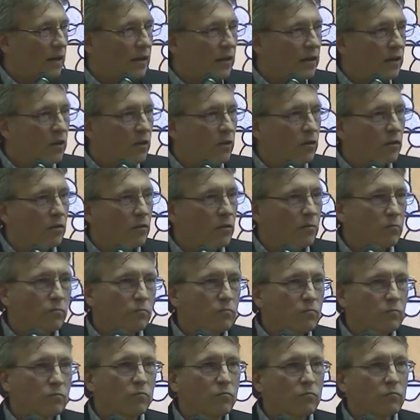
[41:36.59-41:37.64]

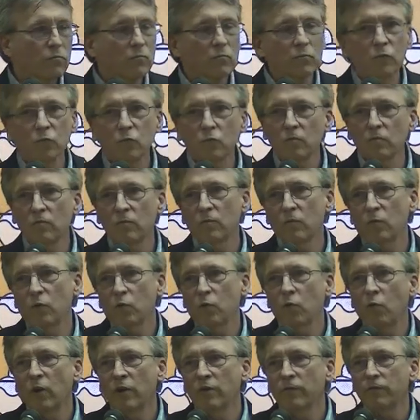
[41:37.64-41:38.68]

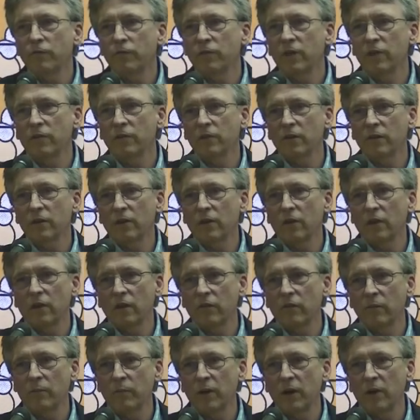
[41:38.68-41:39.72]
1/5 of
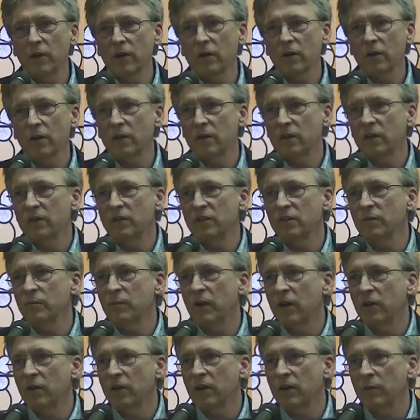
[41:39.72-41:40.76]
America is
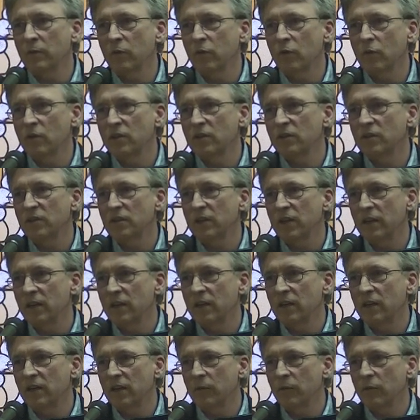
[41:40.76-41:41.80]
about immigrants
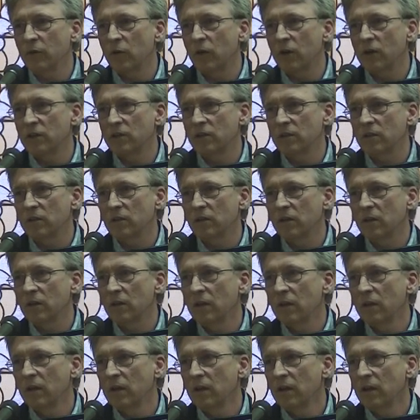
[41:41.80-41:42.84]
and immigration.
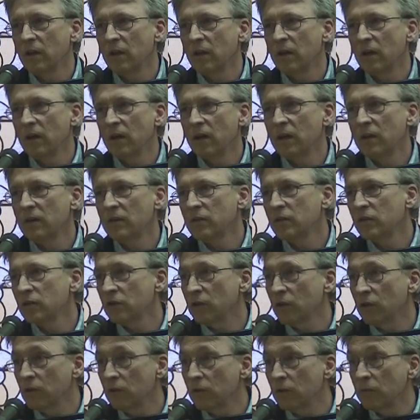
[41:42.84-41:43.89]

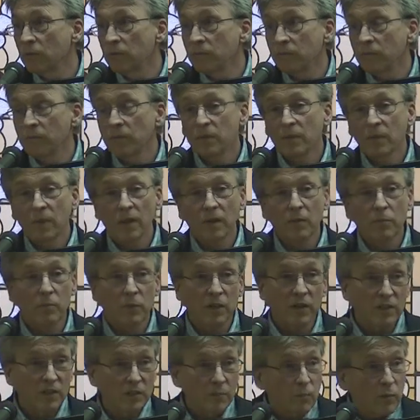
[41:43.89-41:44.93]
So, but
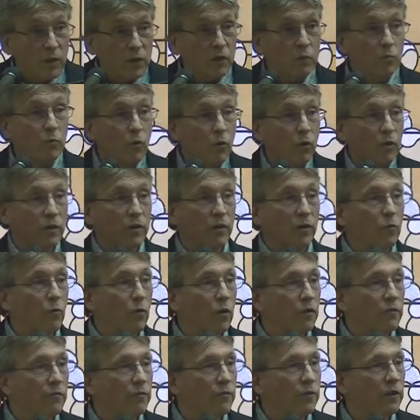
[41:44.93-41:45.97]
it's much more than
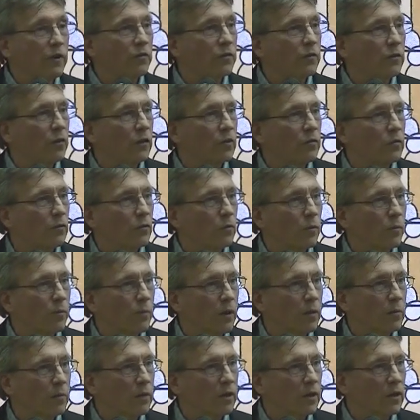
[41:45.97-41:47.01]
1/5 of the
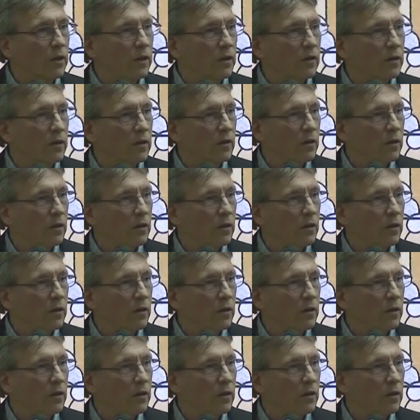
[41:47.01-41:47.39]
Republican